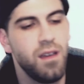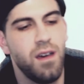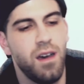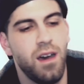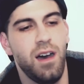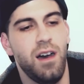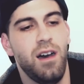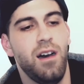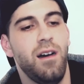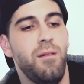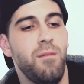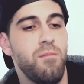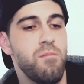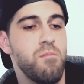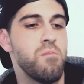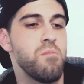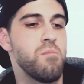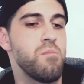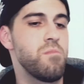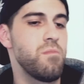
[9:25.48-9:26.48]

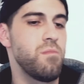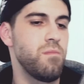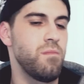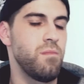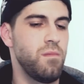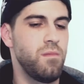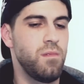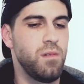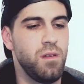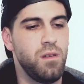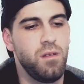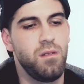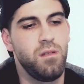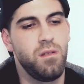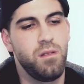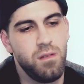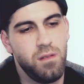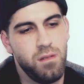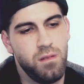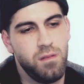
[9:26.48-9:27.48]
Um,
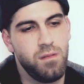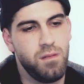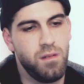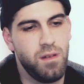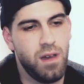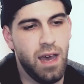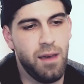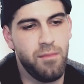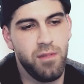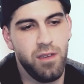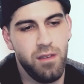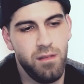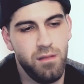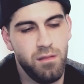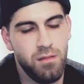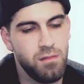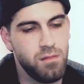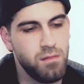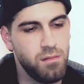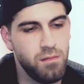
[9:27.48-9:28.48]
I
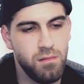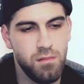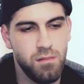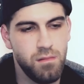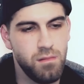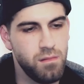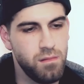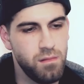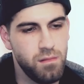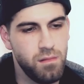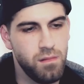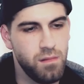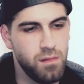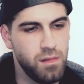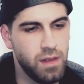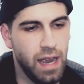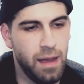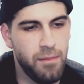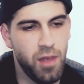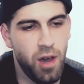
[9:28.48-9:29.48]
mean,
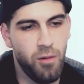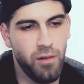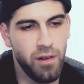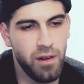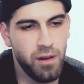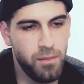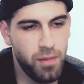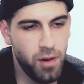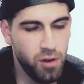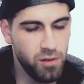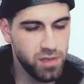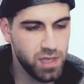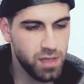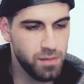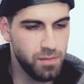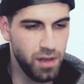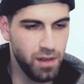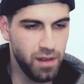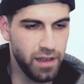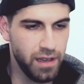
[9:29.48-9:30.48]
like I'm not one to
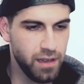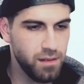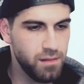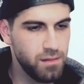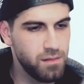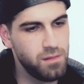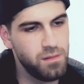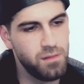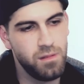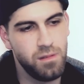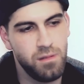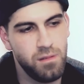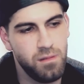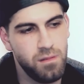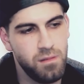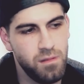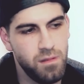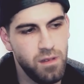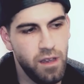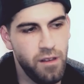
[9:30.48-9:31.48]
boast, but like
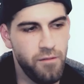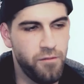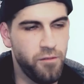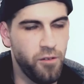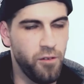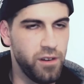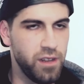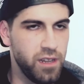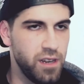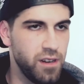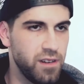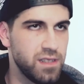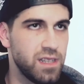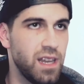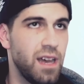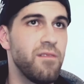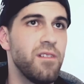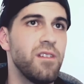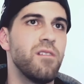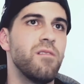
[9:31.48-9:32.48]
in four years,
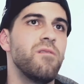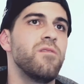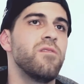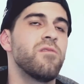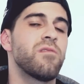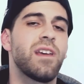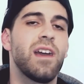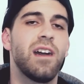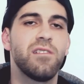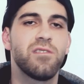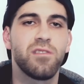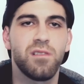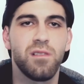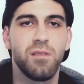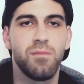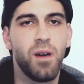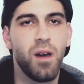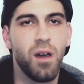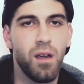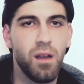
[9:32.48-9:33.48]
I've interviewed Kendrick
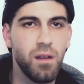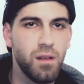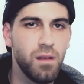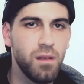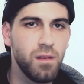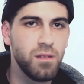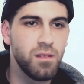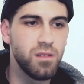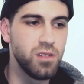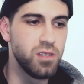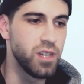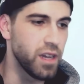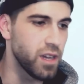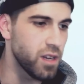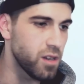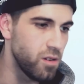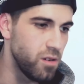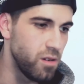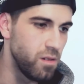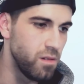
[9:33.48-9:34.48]
Lamar, J.
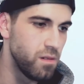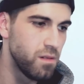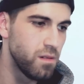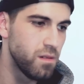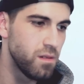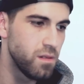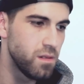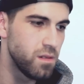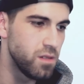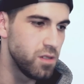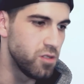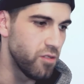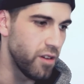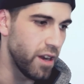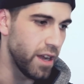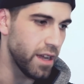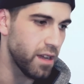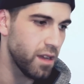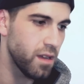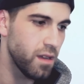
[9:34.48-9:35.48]
Cole,
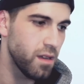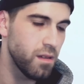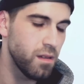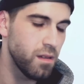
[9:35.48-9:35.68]
Drake,